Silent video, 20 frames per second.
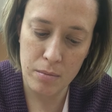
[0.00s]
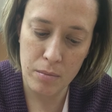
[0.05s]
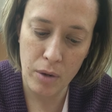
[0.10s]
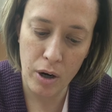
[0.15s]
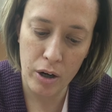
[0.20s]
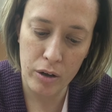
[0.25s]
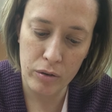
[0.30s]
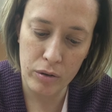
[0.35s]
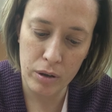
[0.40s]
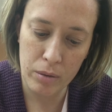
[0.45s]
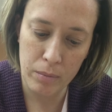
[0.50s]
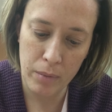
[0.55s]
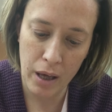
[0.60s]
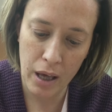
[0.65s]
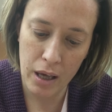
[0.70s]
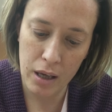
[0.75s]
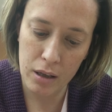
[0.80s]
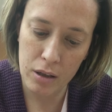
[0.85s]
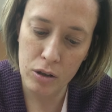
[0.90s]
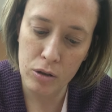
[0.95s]
Margaret
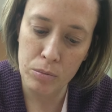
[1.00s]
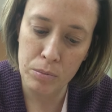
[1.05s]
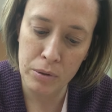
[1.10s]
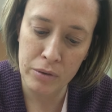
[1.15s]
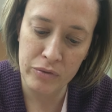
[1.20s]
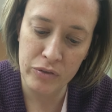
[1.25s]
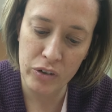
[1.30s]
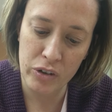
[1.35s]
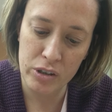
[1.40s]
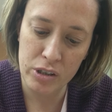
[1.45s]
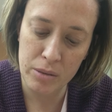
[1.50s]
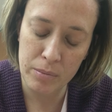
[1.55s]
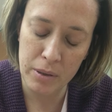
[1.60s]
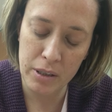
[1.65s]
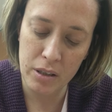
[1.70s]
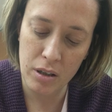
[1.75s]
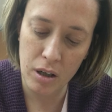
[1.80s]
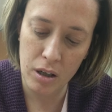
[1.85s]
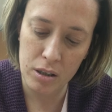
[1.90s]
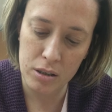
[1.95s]
May, who preferred to
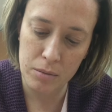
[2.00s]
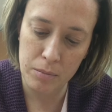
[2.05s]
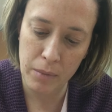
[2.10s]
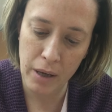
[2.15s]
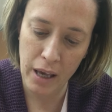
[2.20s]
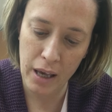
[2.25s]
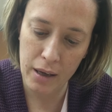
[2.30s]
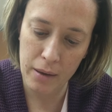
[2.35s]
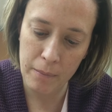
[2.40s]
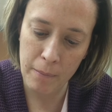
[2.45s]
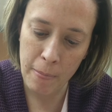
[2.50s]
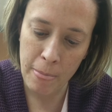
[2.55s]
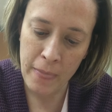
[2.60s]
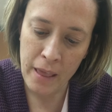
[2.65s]
be called May,